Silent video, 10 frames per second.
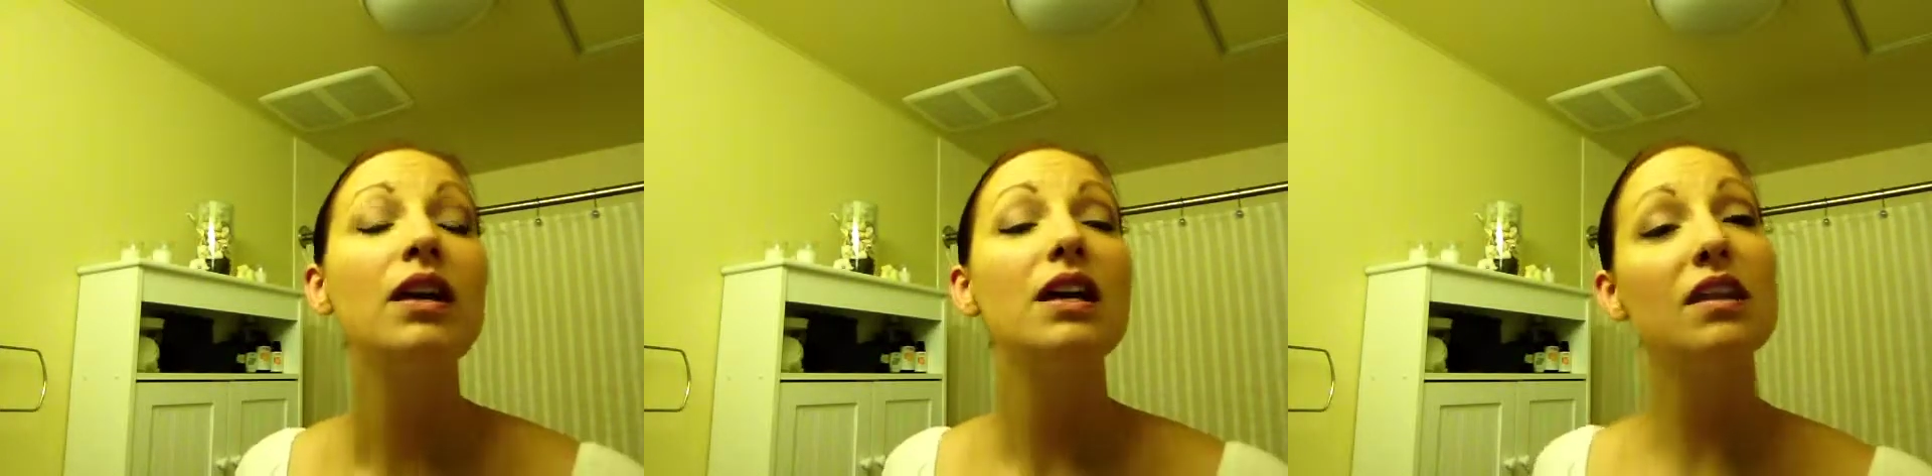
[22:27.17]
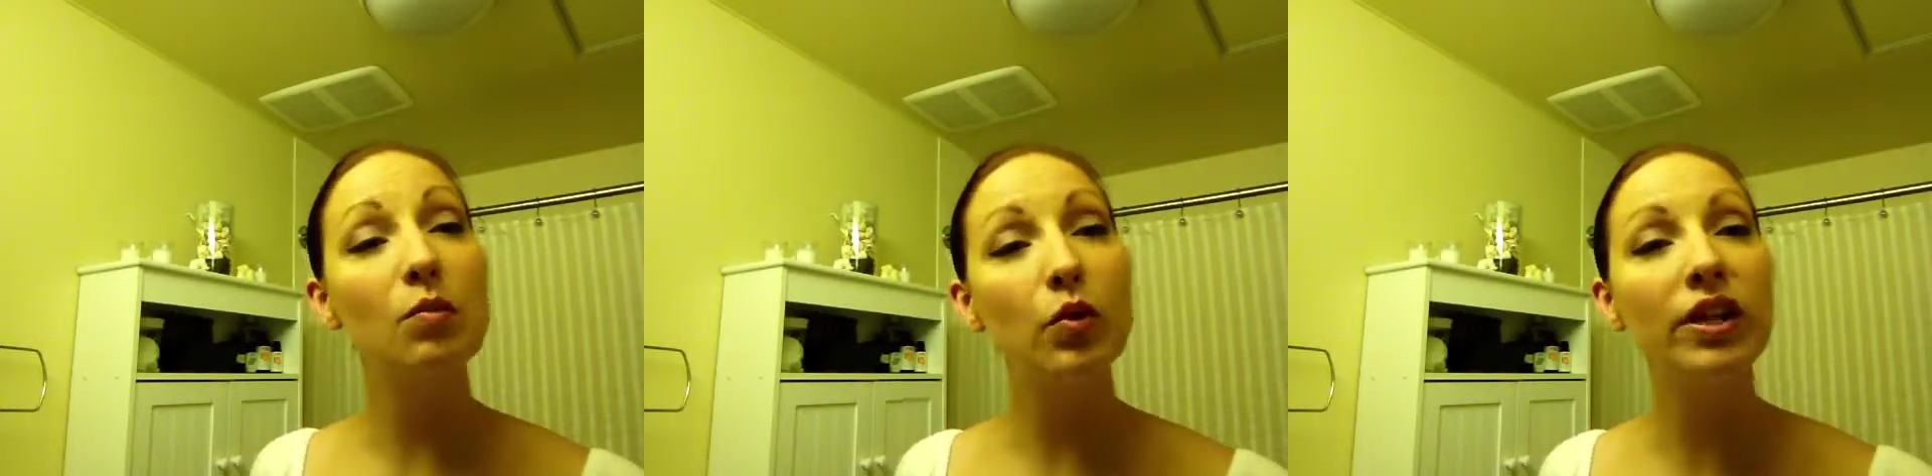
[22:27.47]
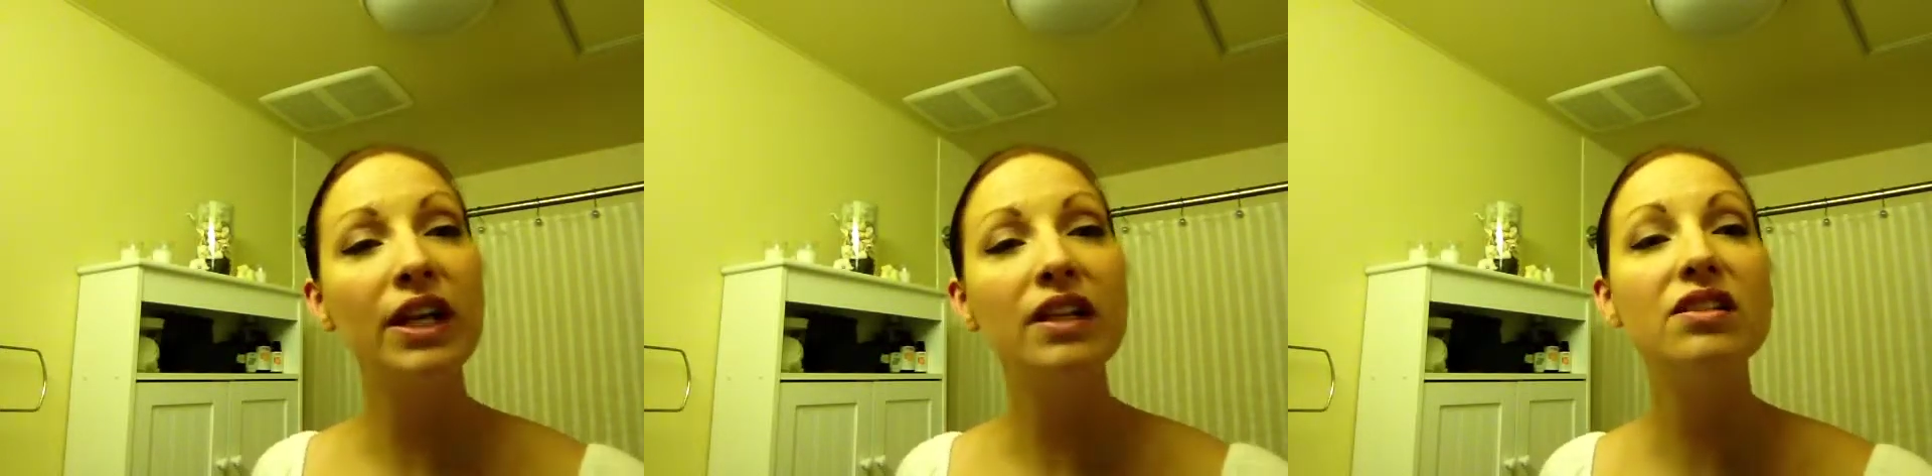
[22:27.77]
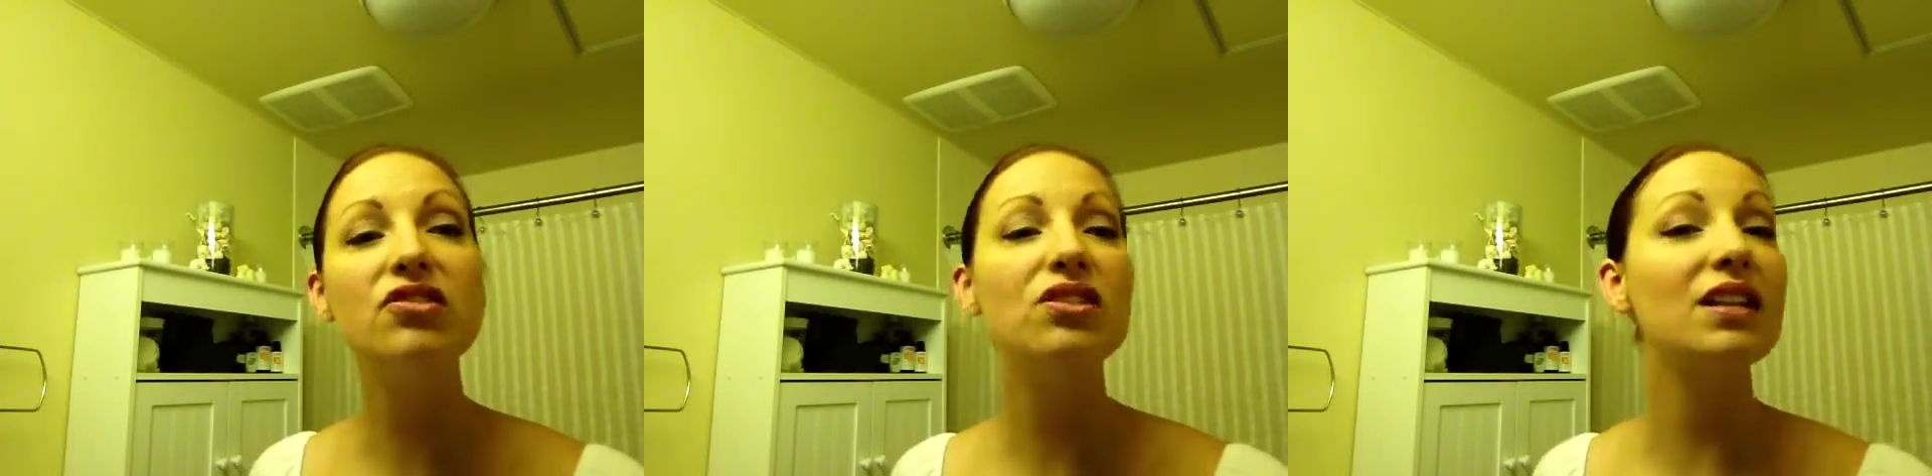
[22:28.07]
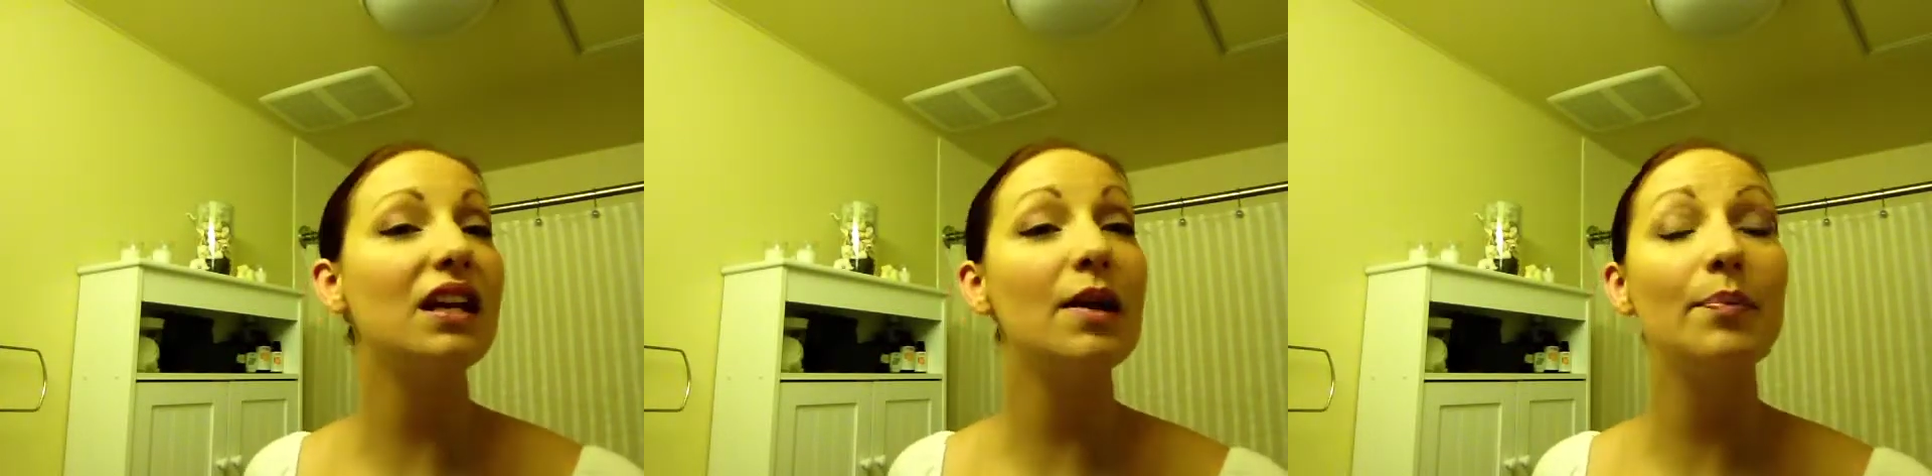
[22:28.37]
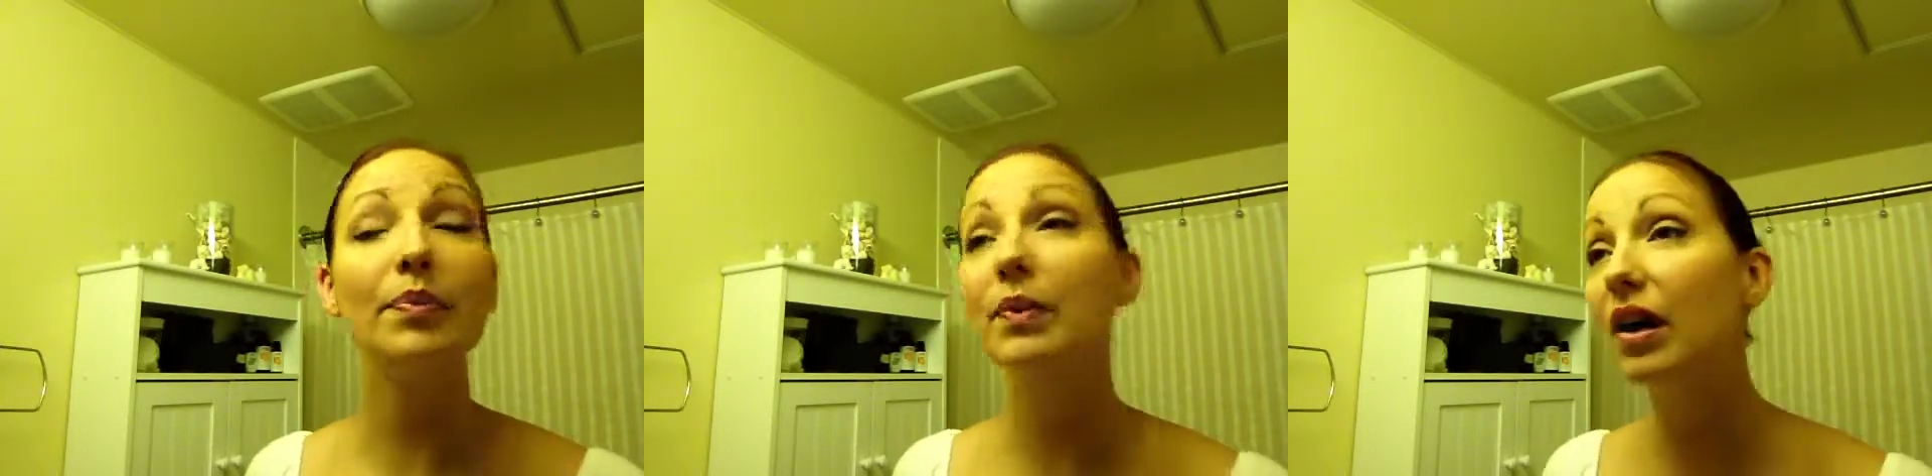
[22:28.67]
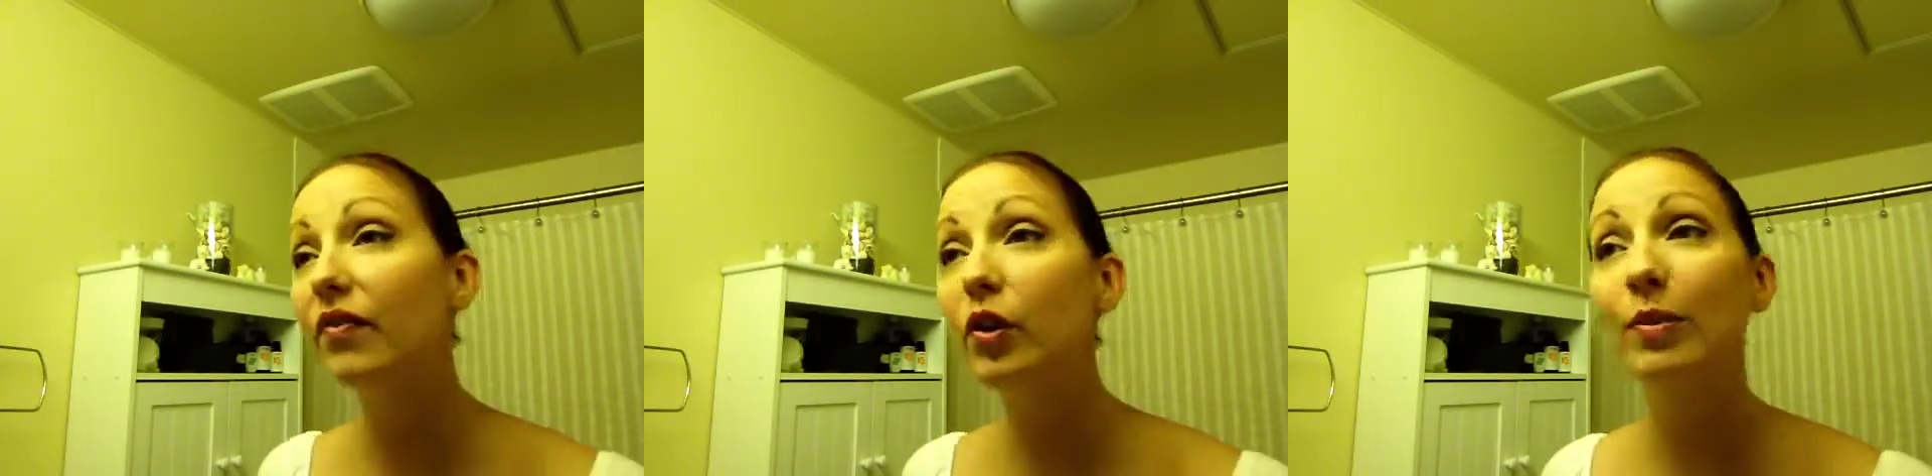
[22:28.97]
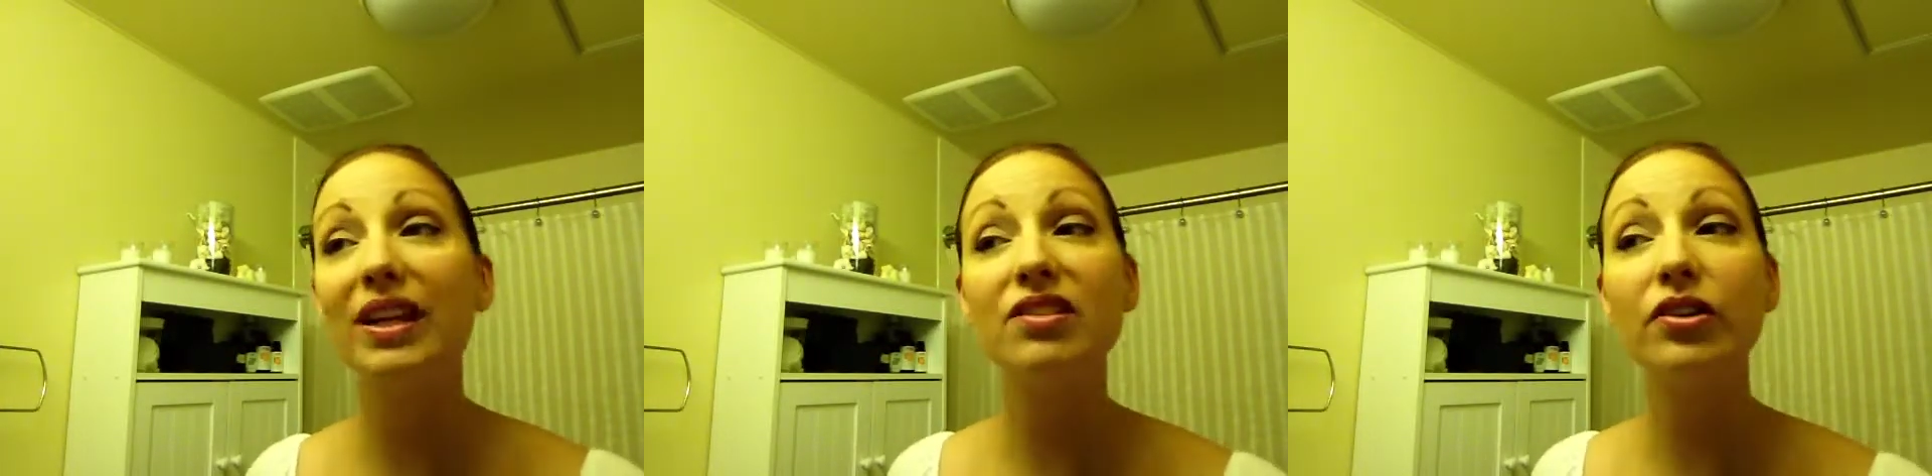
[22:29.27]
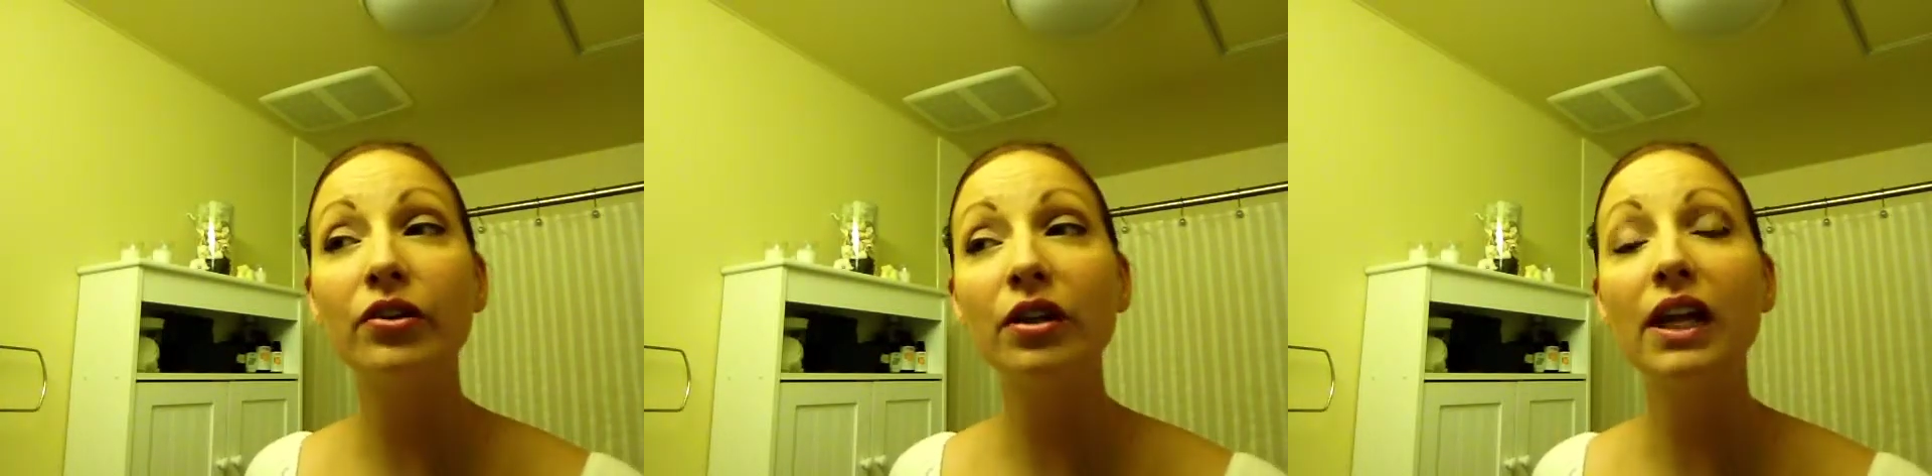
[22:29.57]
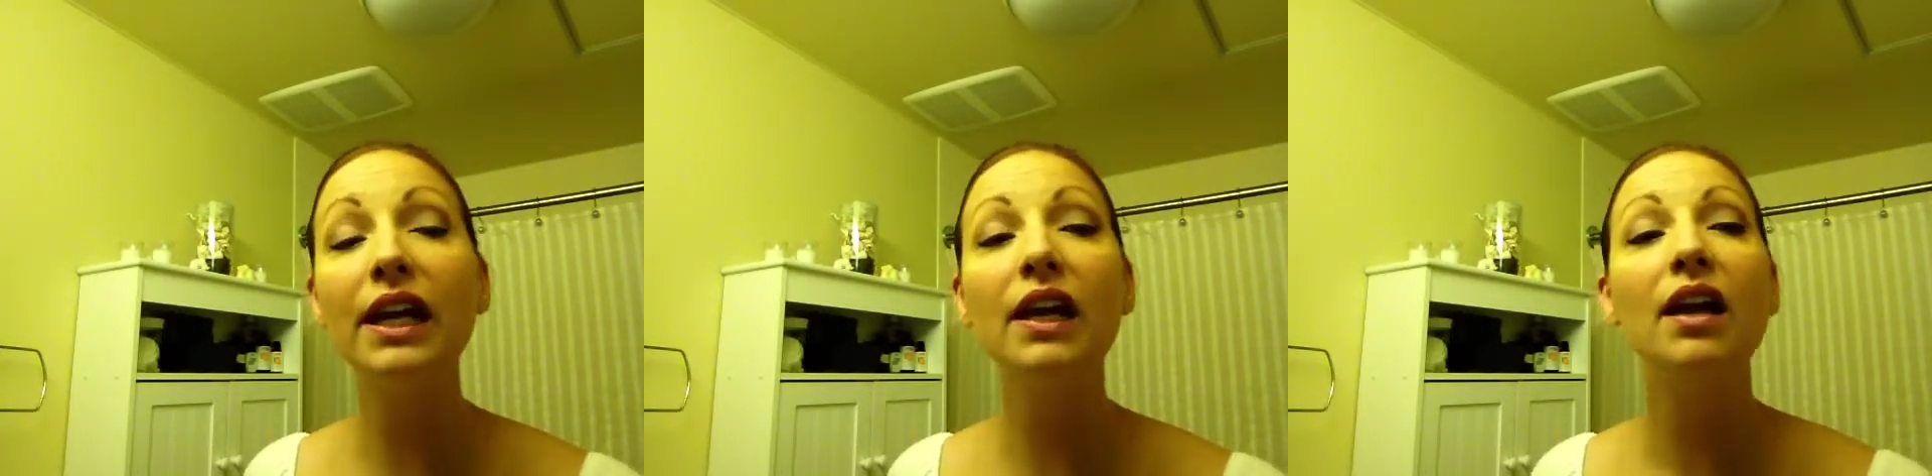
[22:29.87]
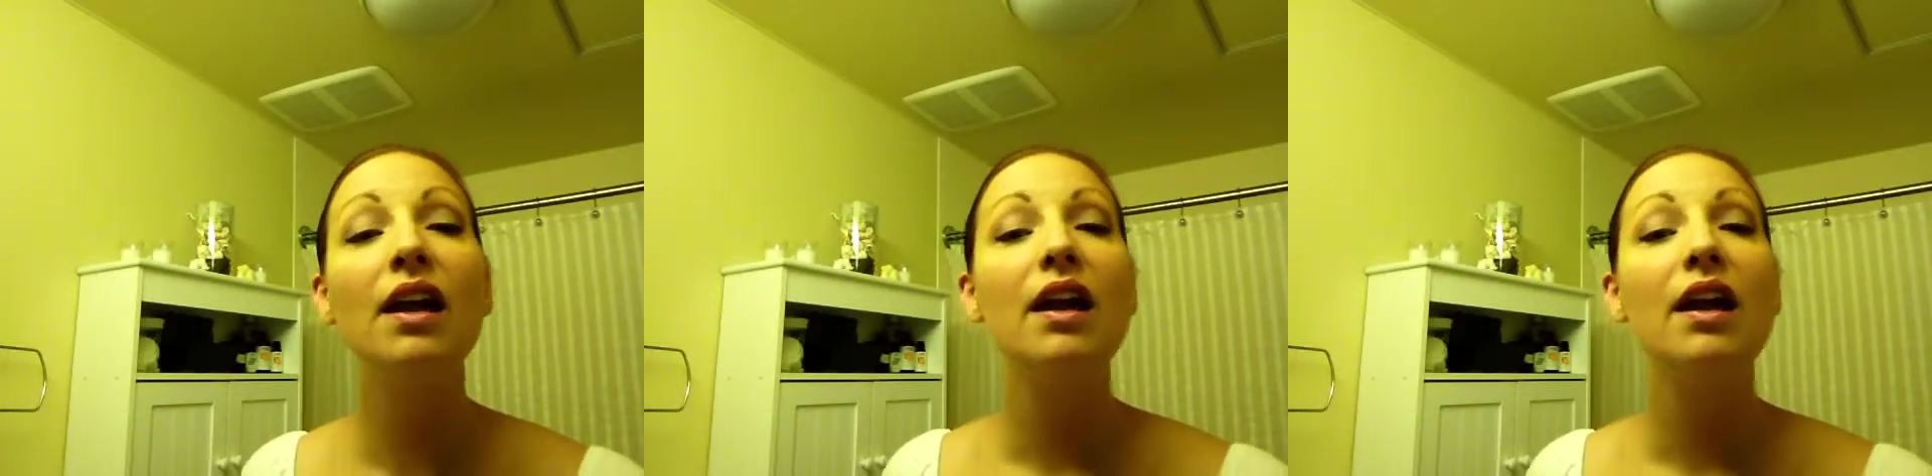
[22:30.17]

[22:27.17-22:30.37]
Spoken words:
in the mornings, just get up a few minutes early,